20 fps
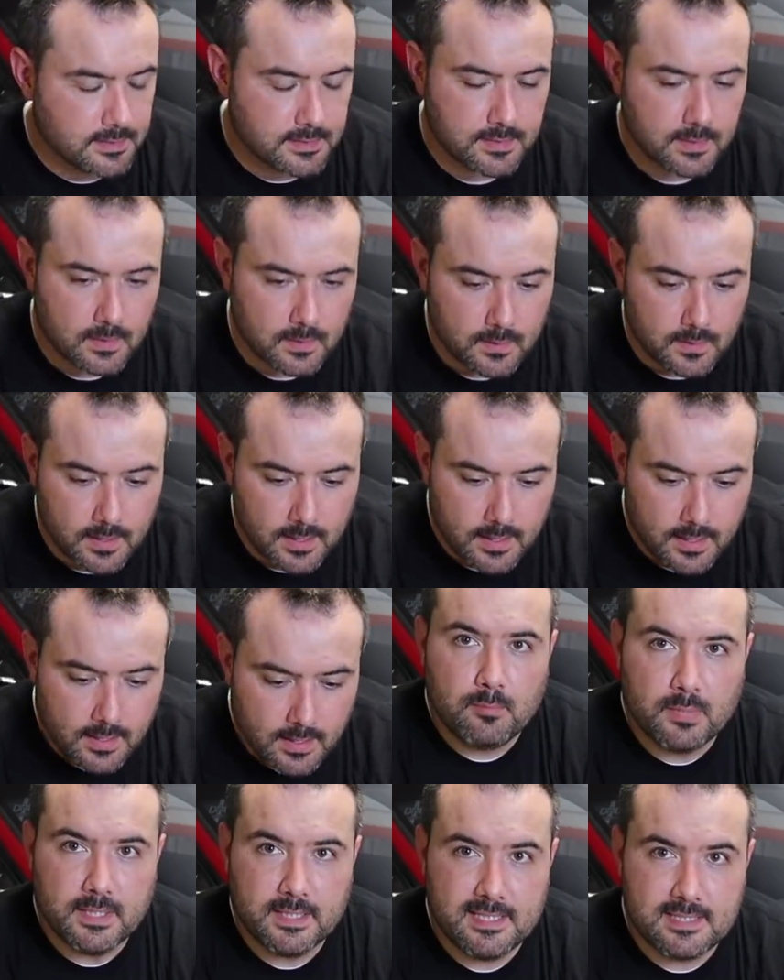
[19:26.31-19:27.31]
So
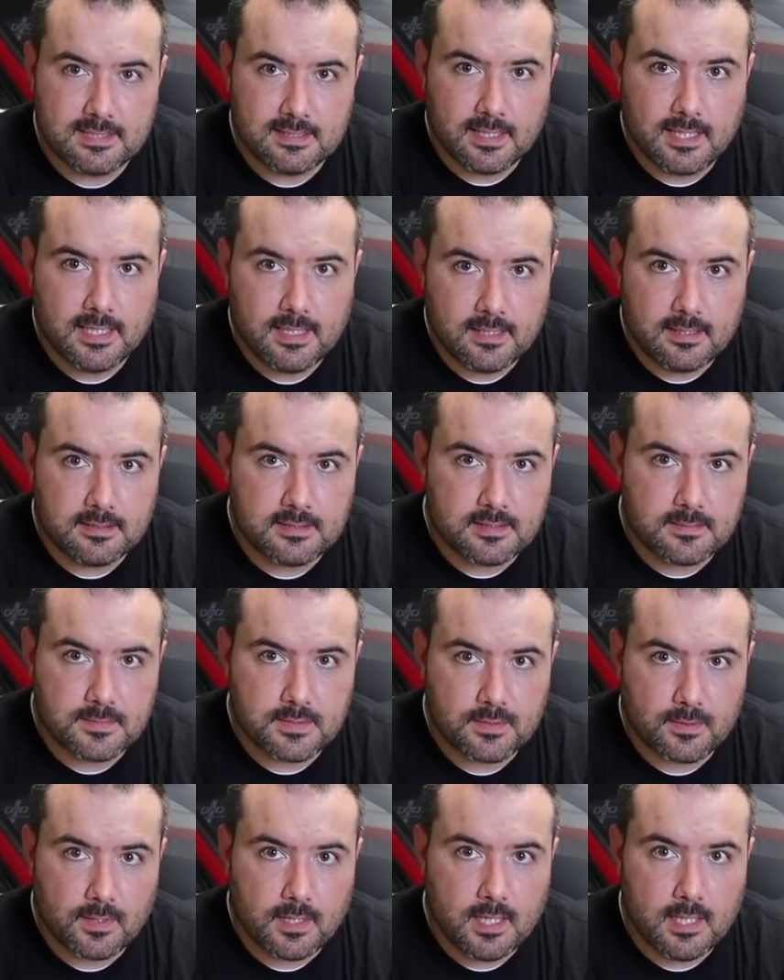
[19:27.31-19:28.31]
please like and
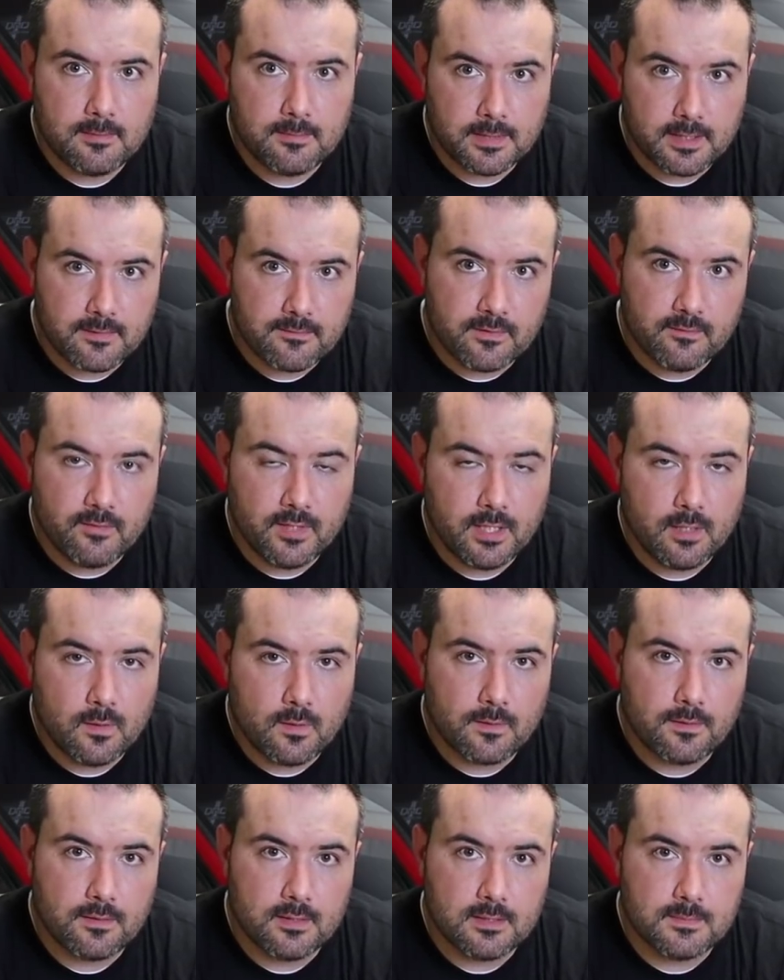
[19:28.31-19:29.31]
subscribe and give the
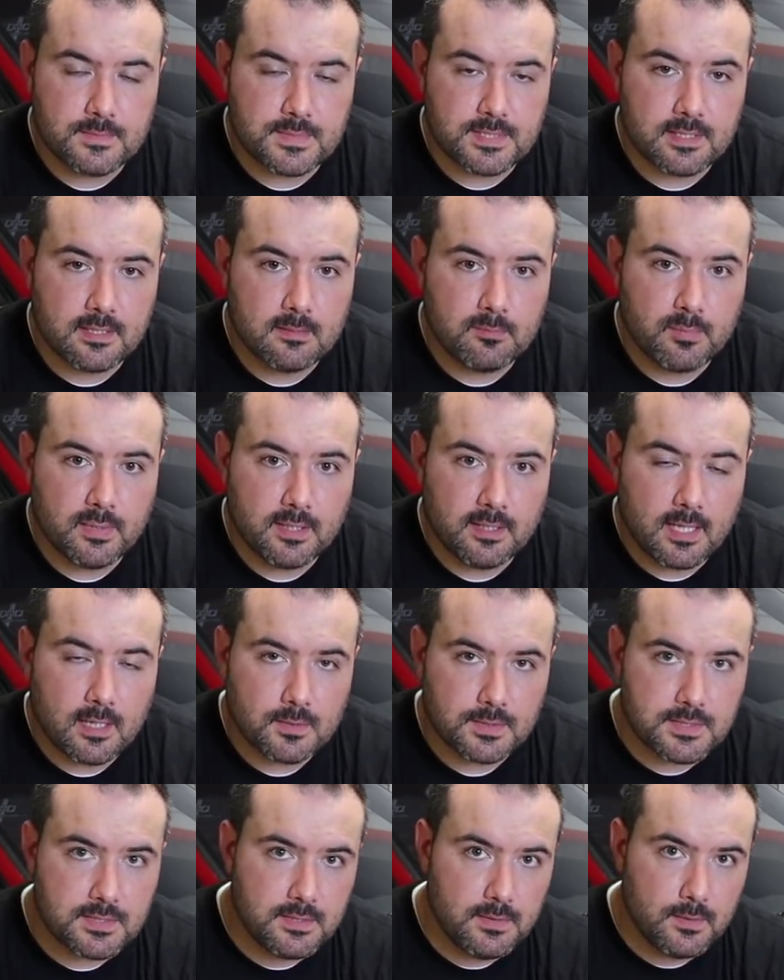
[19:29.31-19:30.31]
video a thumbs up, and I
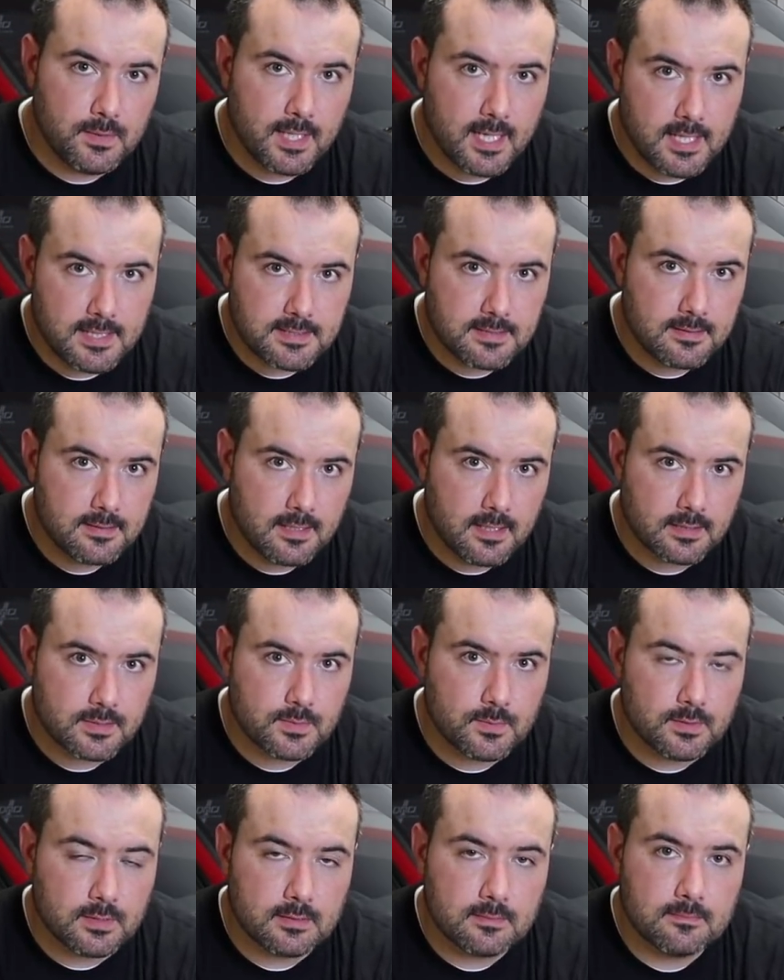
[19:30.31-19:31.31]
will see you guys in the
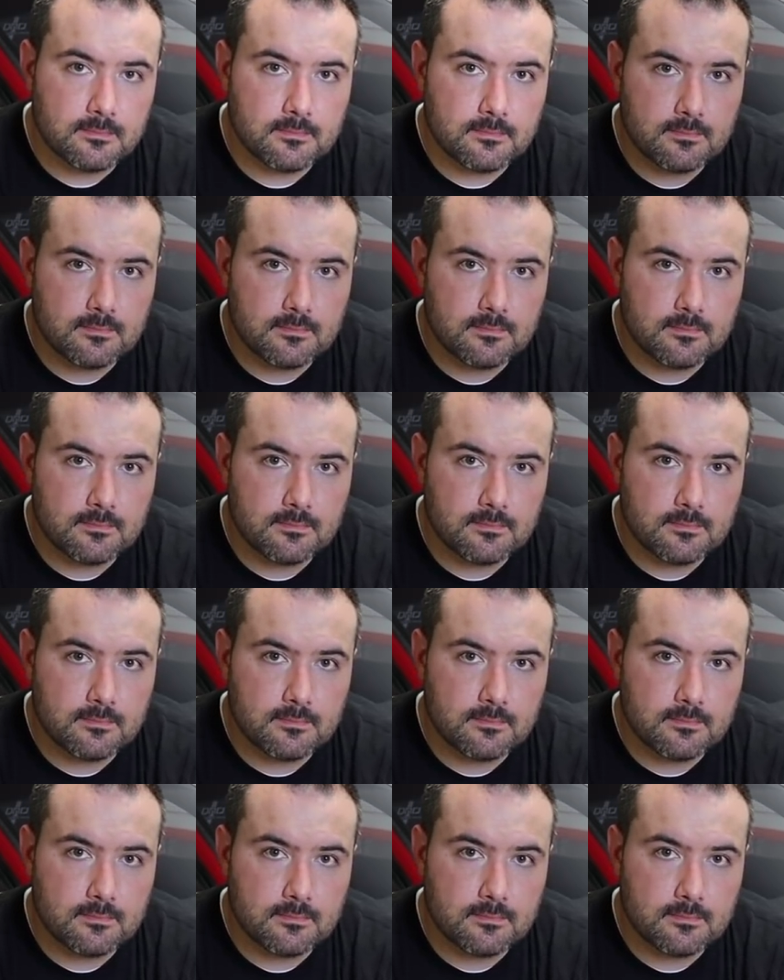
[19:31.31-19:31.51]
next one.